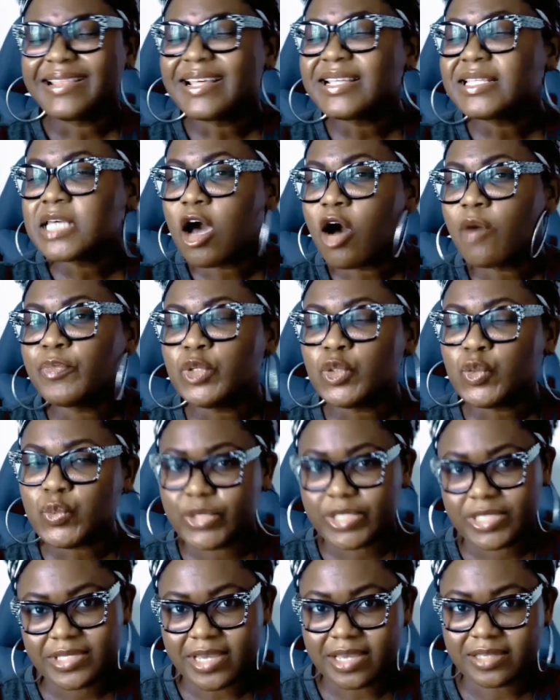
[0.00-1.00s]
Let's help you
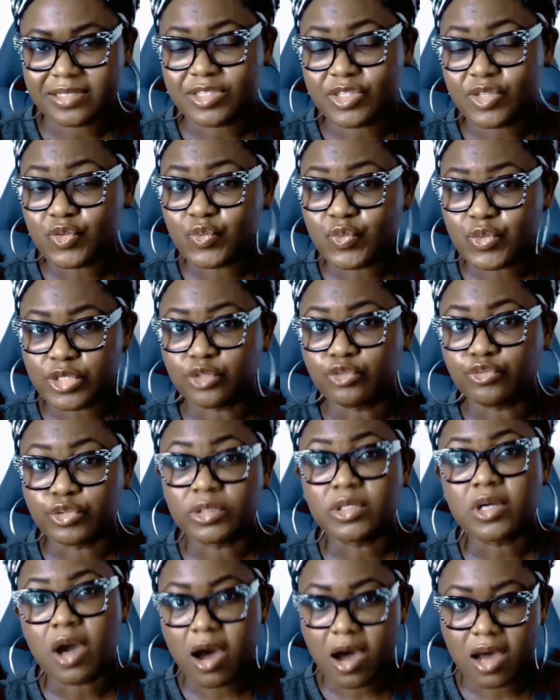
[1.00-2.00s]
reset the real
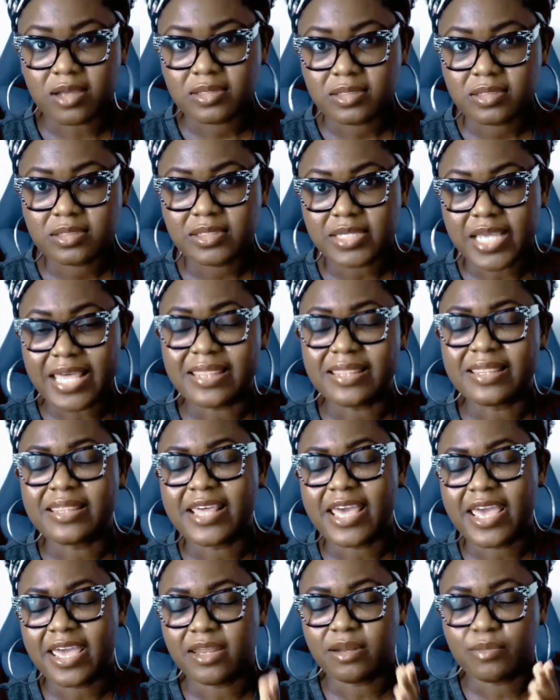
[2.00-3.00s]
root cause and
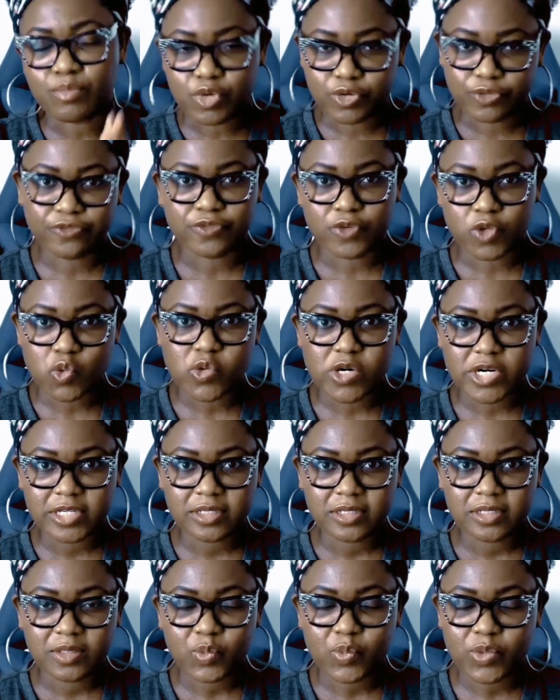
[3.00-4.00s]
then move
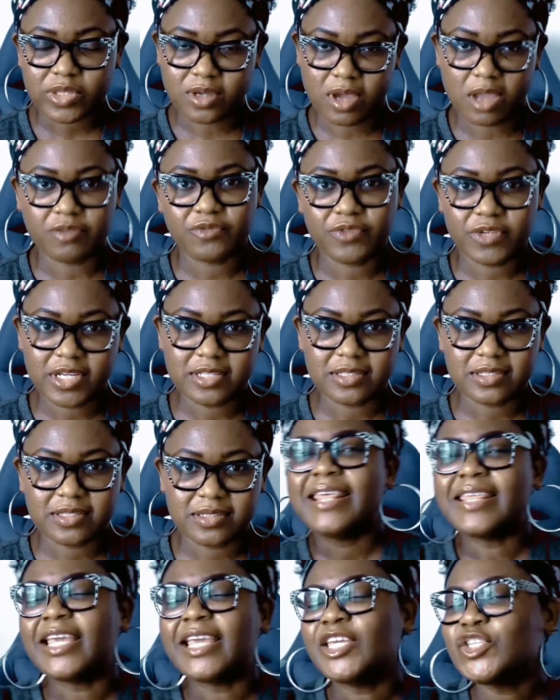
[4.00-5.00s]
forward with
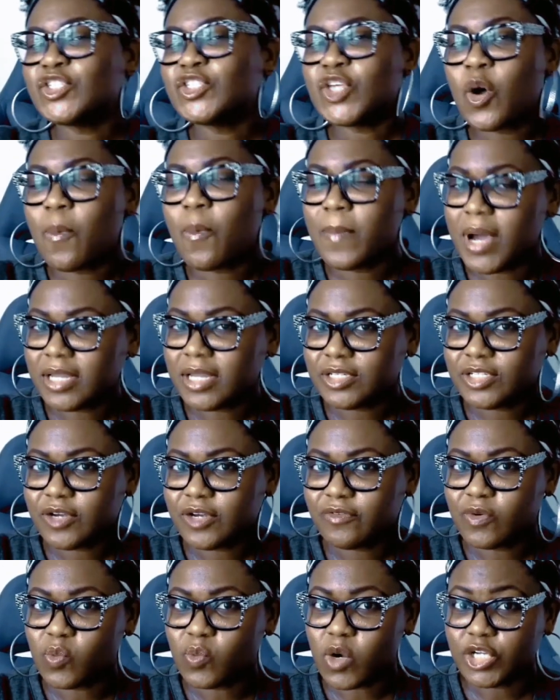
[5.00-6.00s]
confidence. Thank you so much
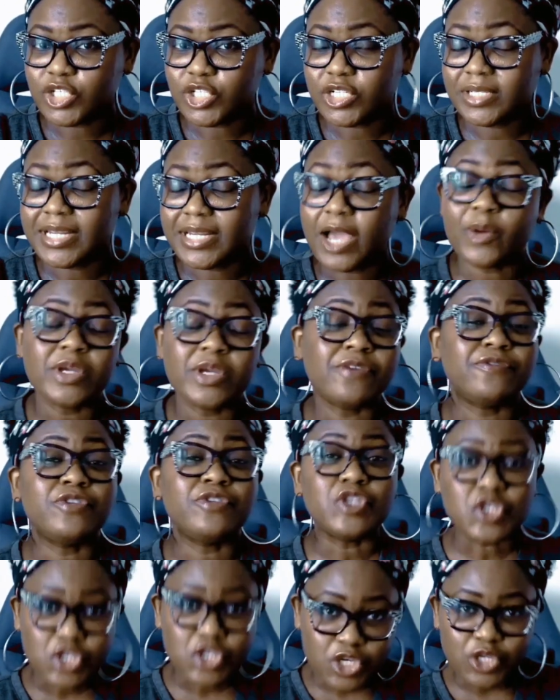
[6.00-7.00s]
for watching. Now, if
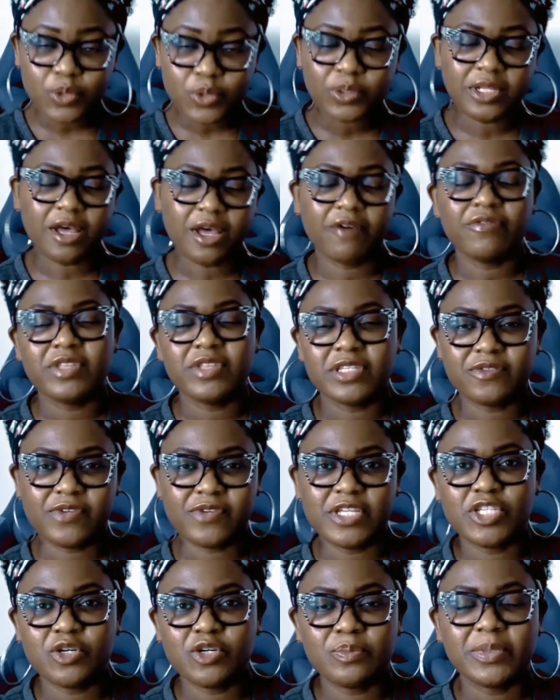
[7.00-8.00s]
you love this
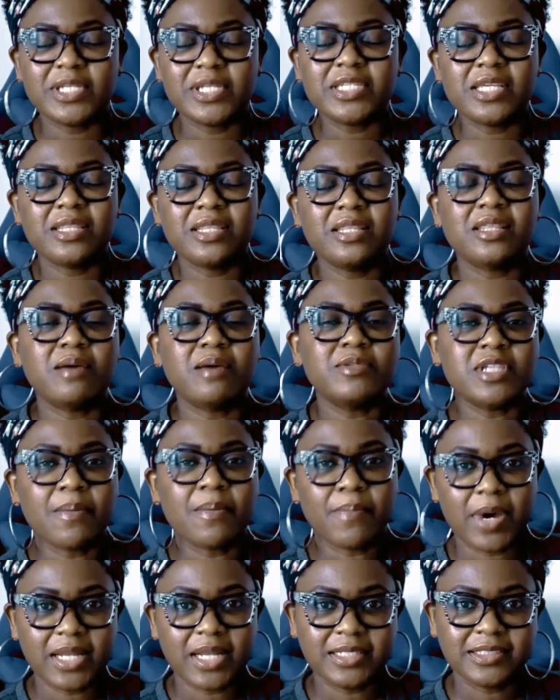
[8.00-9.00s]
video, please hit the thumbs
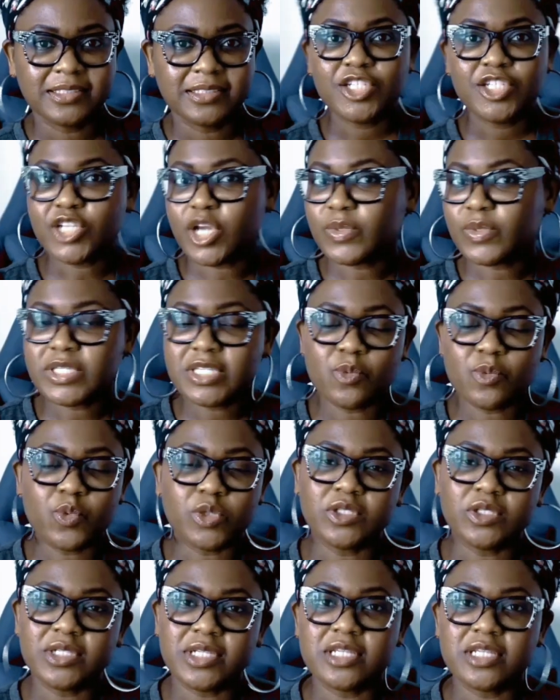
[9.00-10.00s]
up button, share with someone
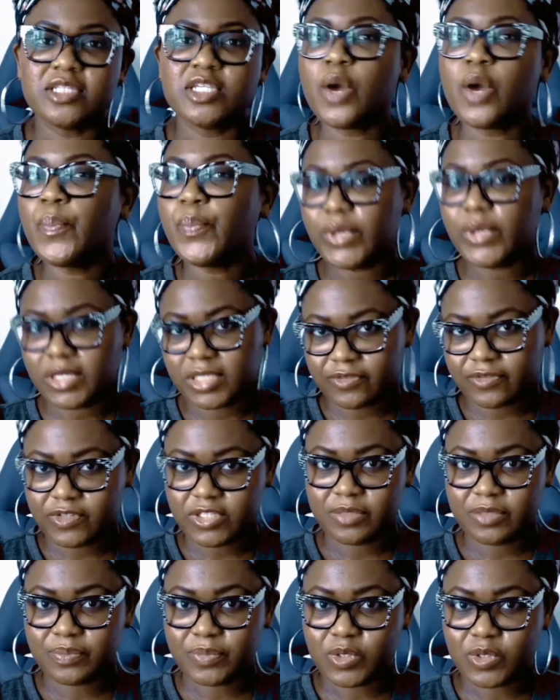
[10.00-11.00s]
who needs a
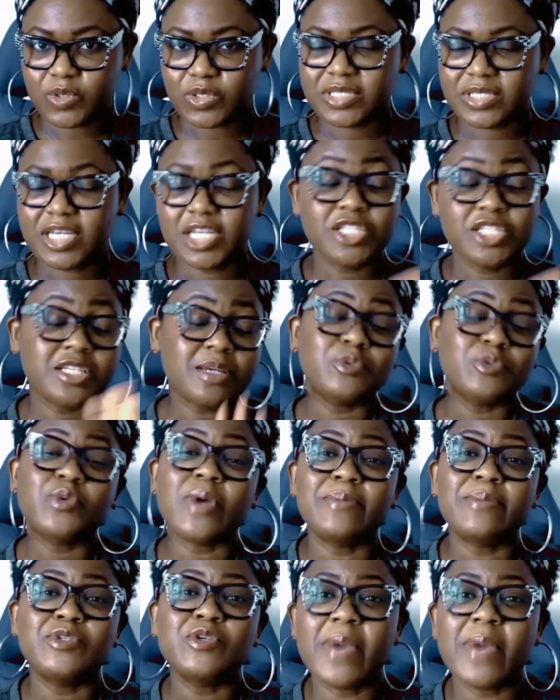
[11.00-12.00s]
productivity boost,
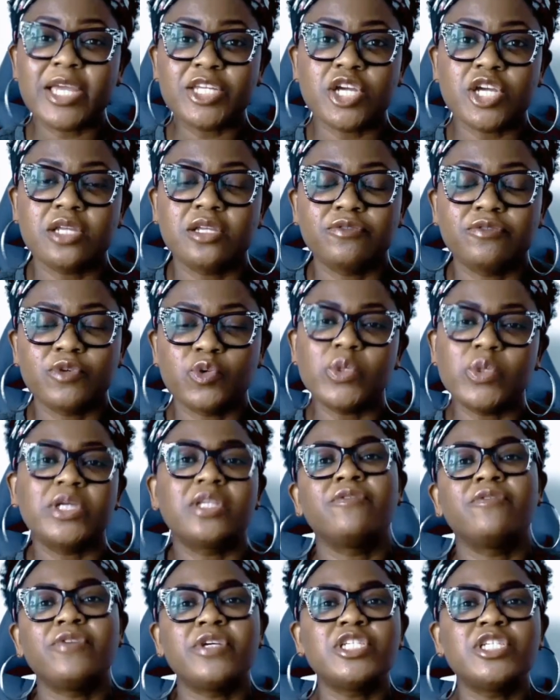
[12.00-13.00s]
subscribe to my channel for
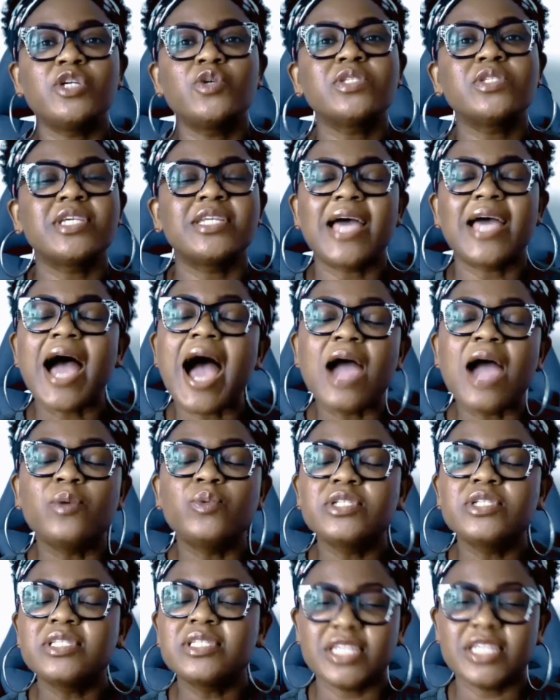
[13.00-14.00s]
weekly videos, and I
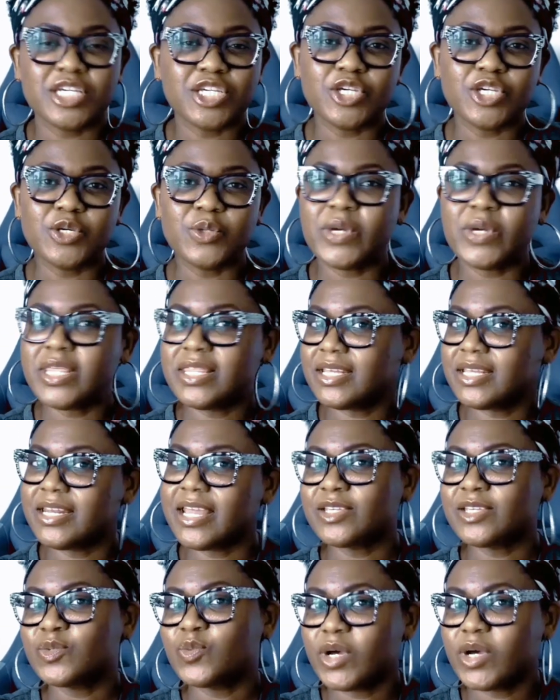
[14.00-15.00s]
will see you in the
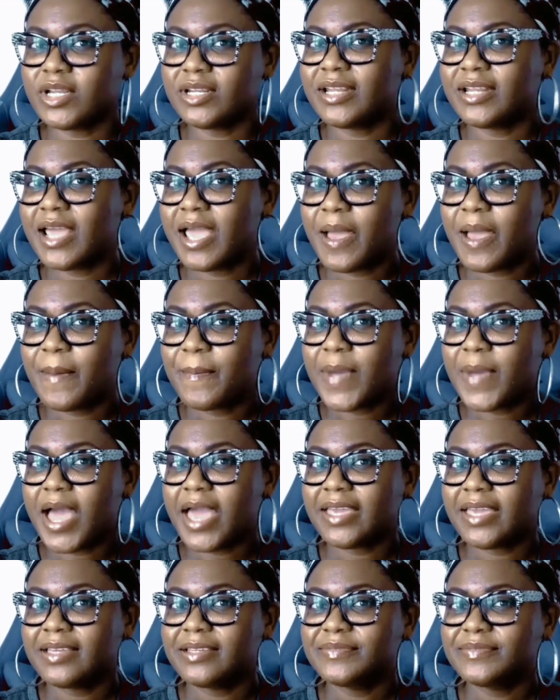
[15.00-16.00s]
next one. Bye.